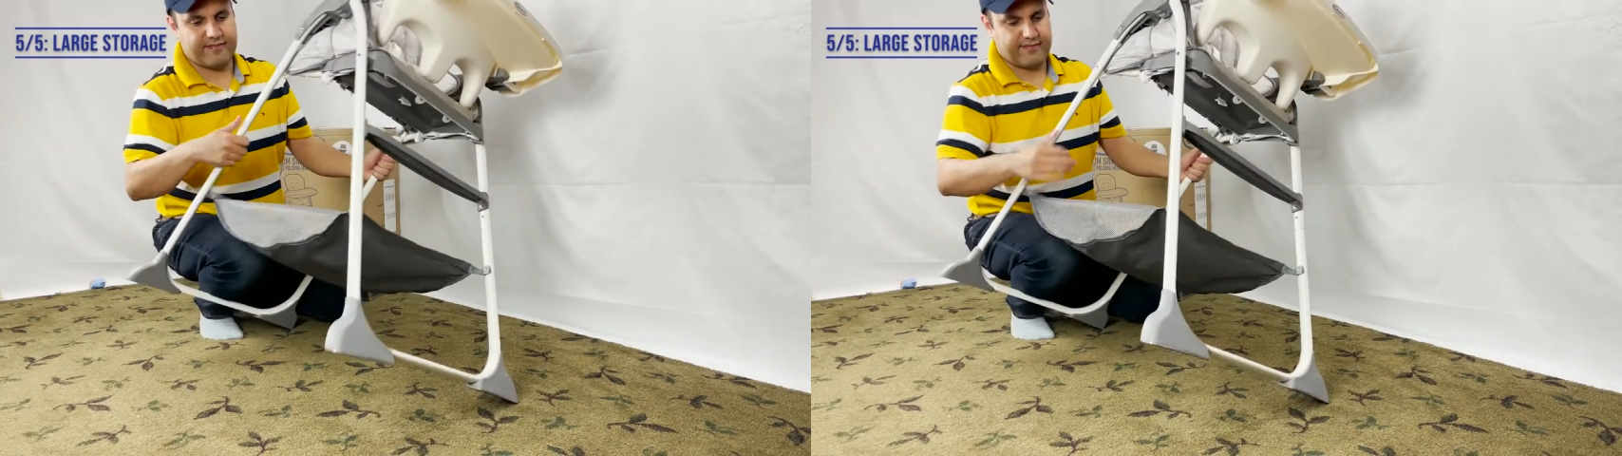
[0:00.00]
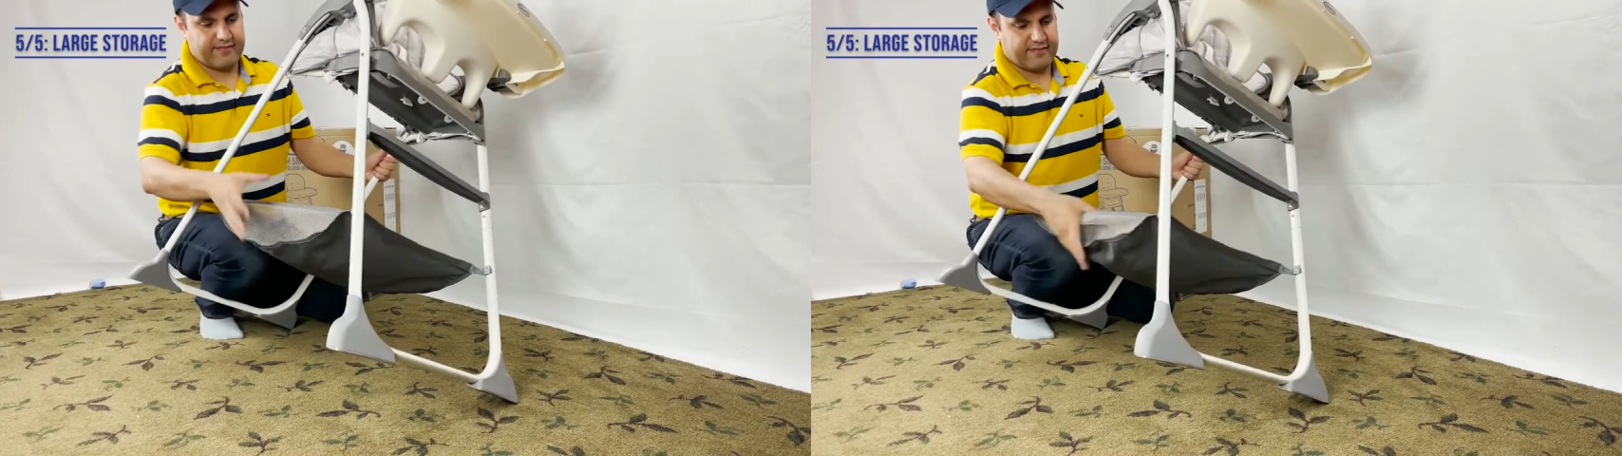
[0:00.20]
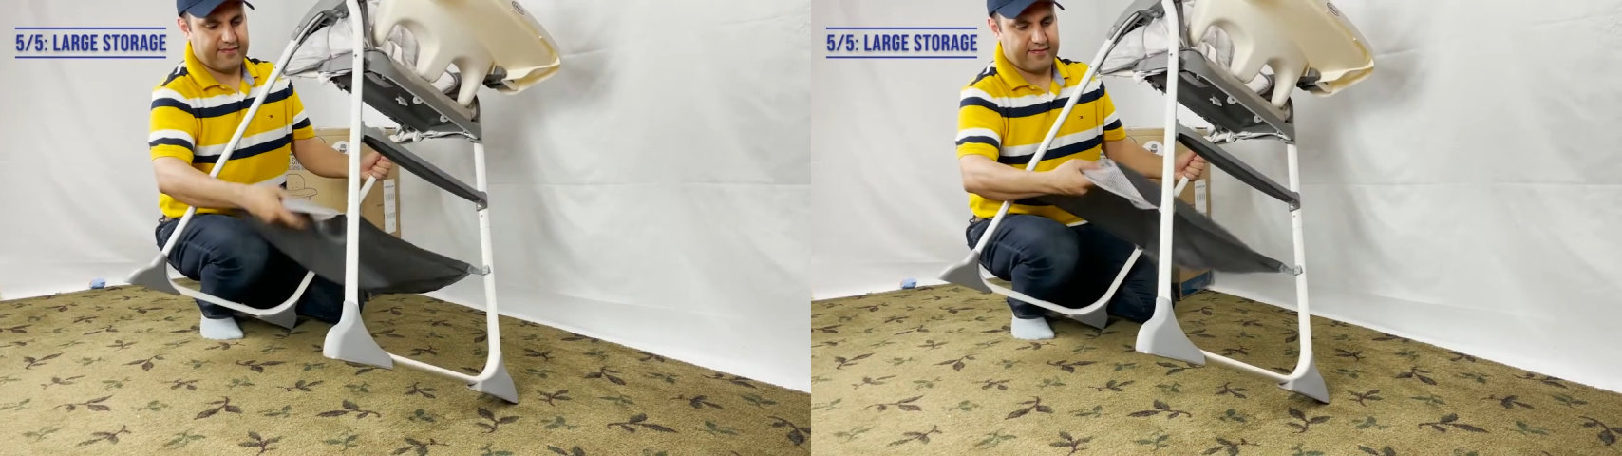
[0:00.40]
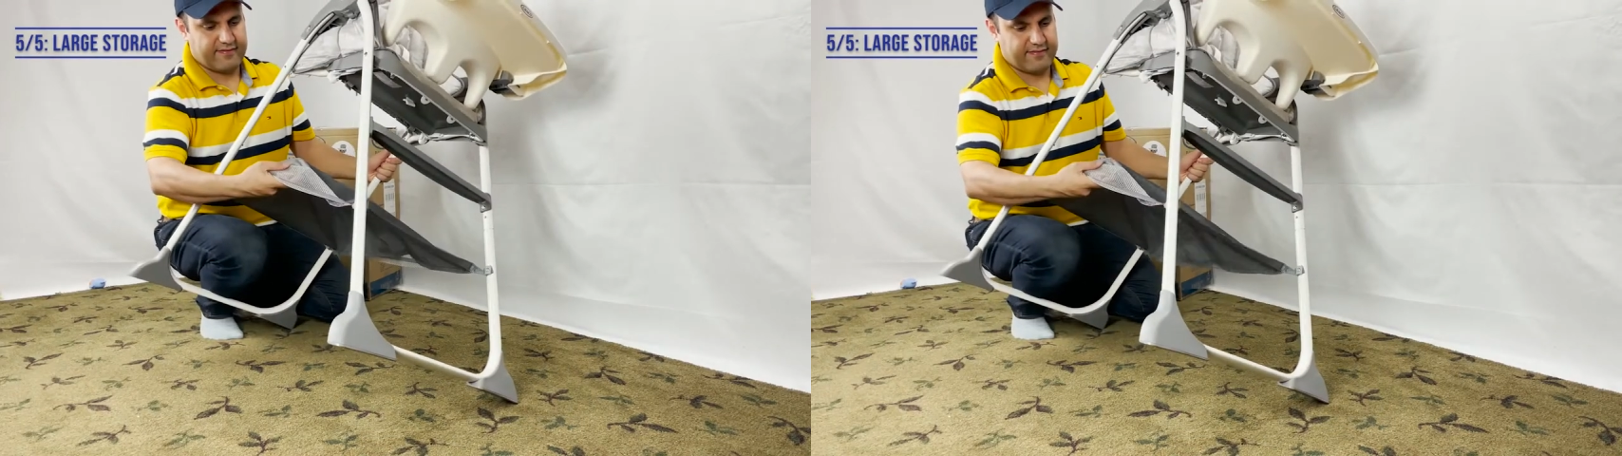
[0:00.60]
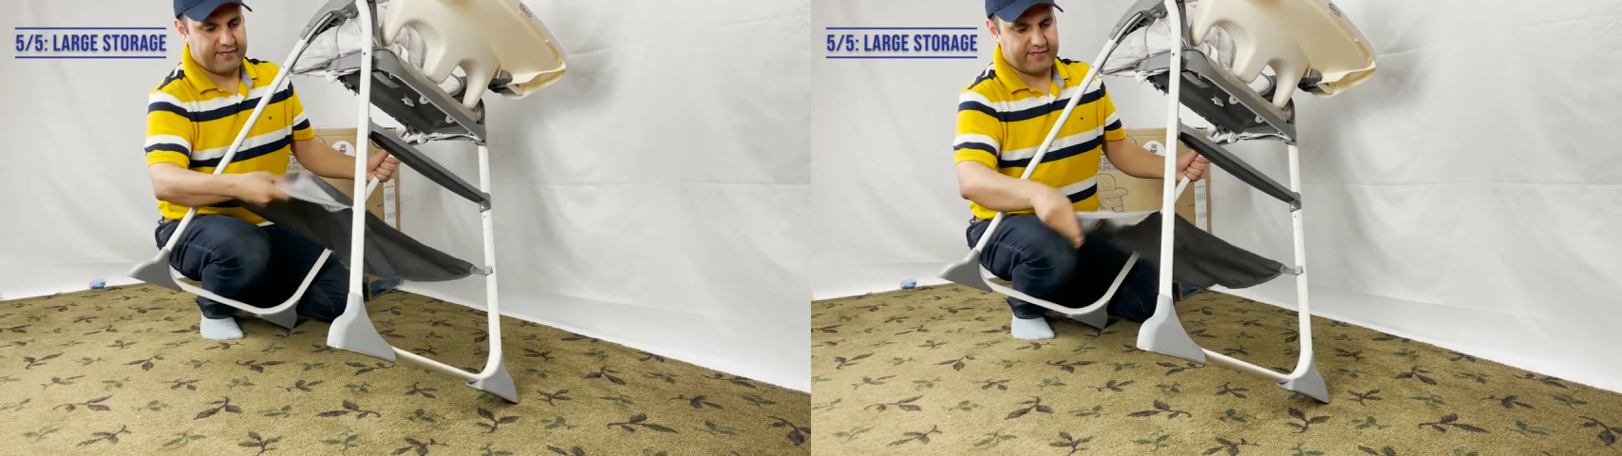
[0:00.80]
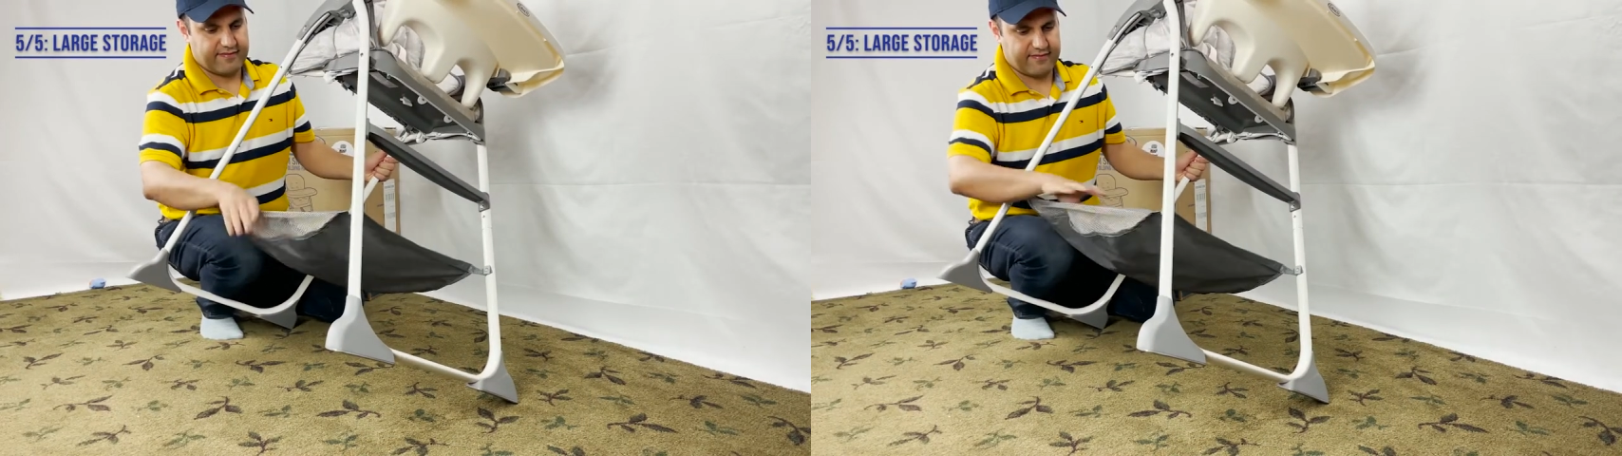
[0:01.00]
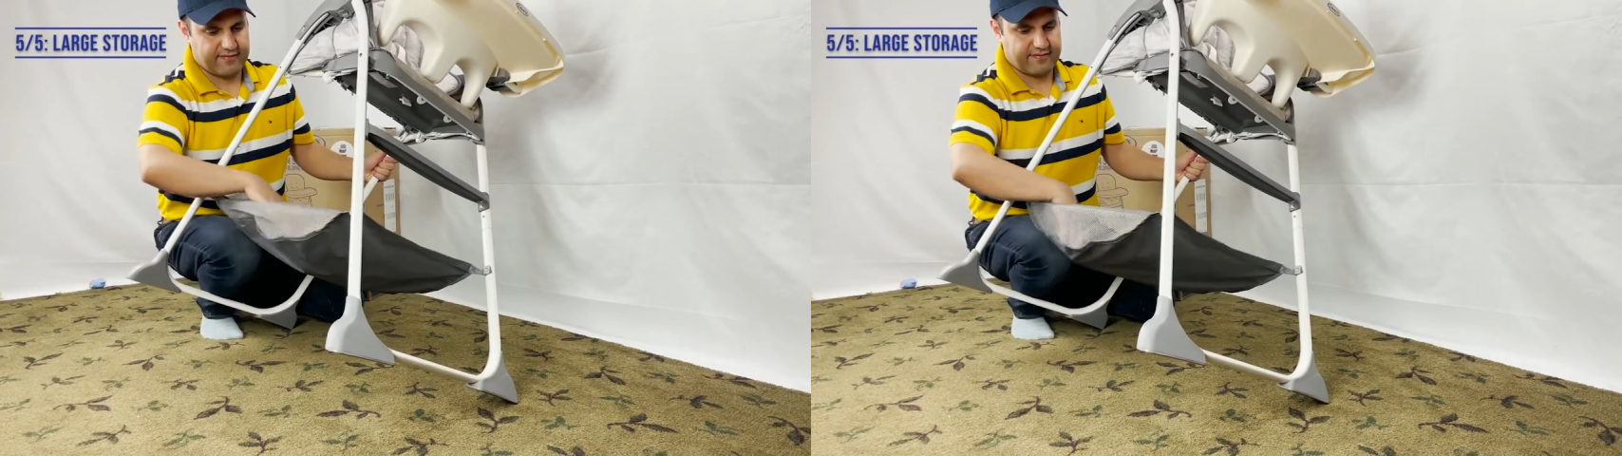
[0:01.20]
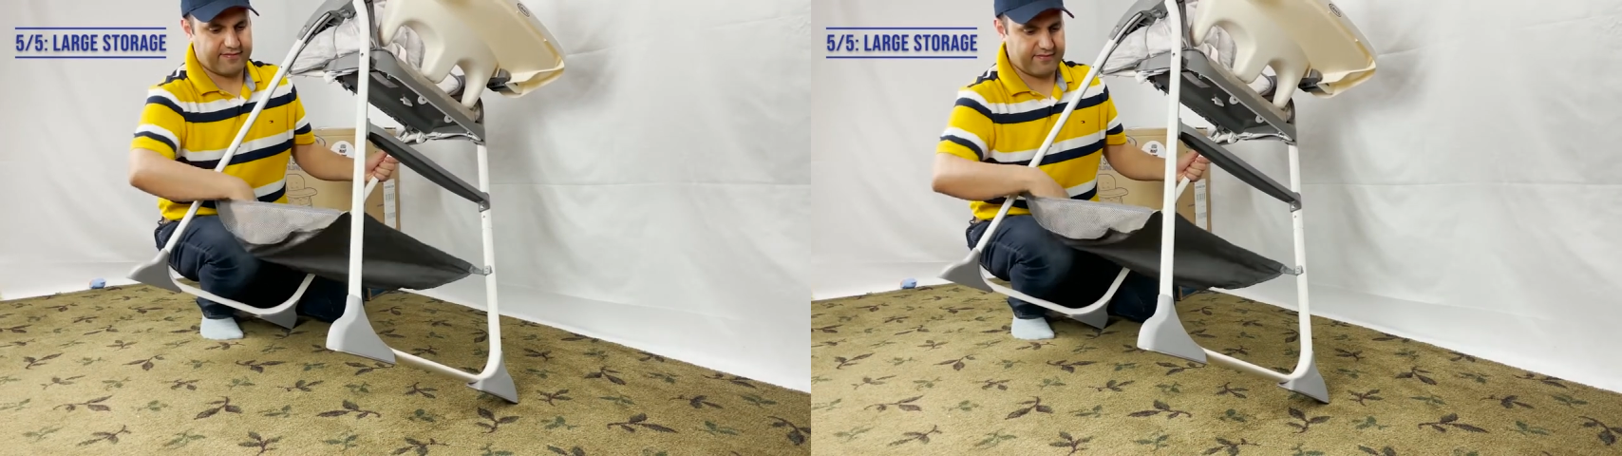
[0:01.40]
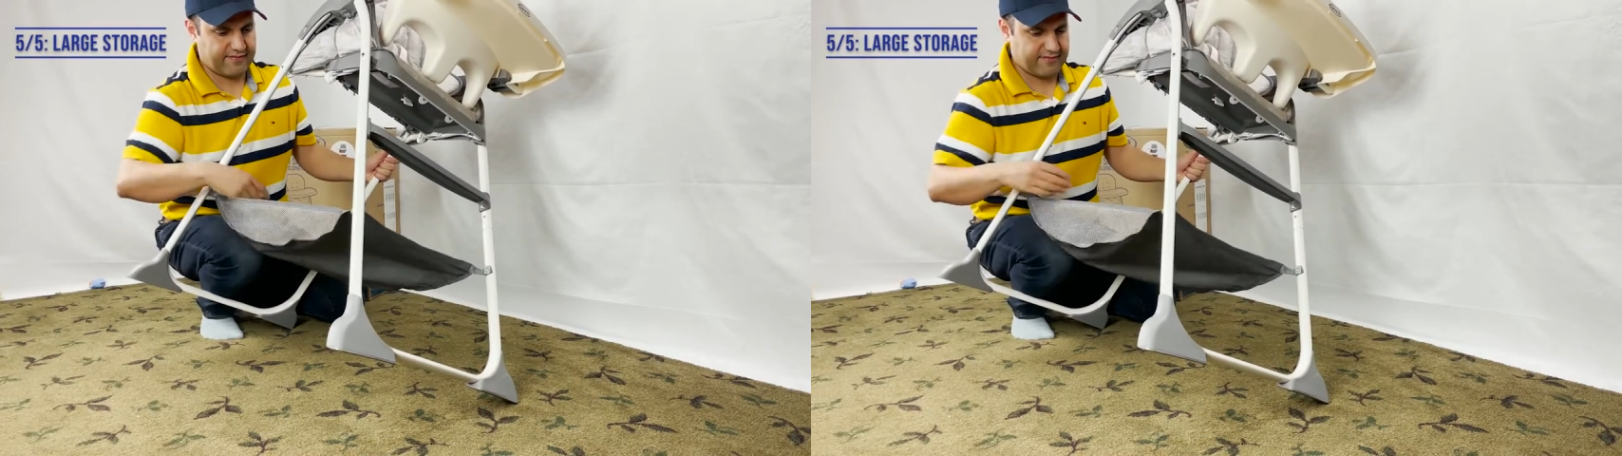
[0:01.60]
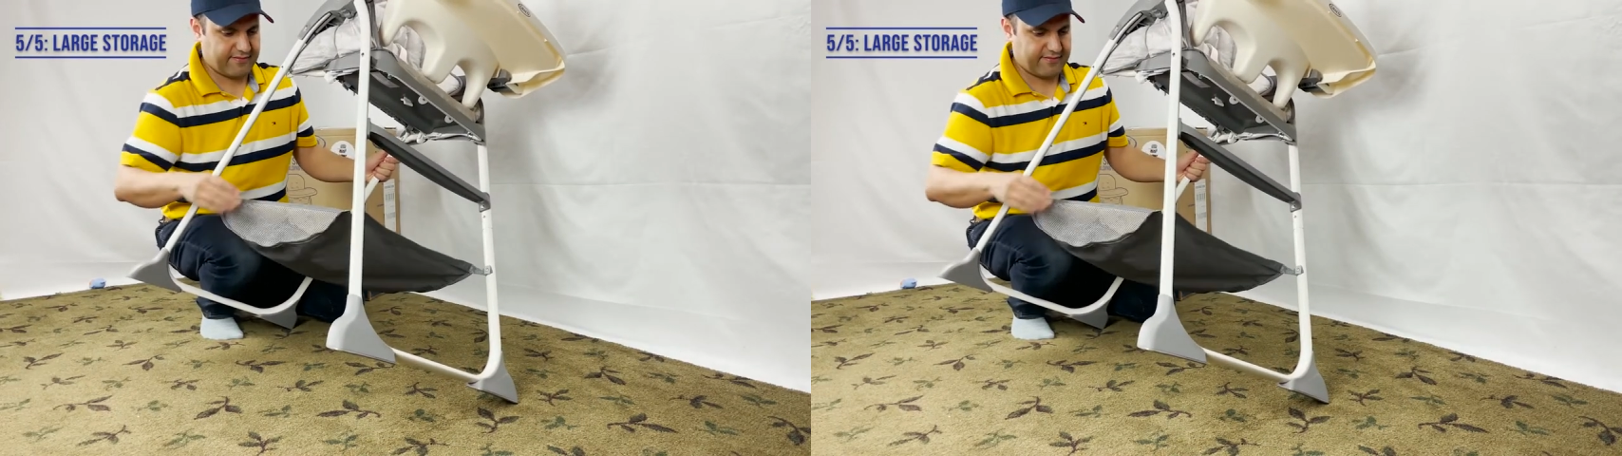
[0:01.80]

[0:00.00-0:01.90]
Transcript: [no speech]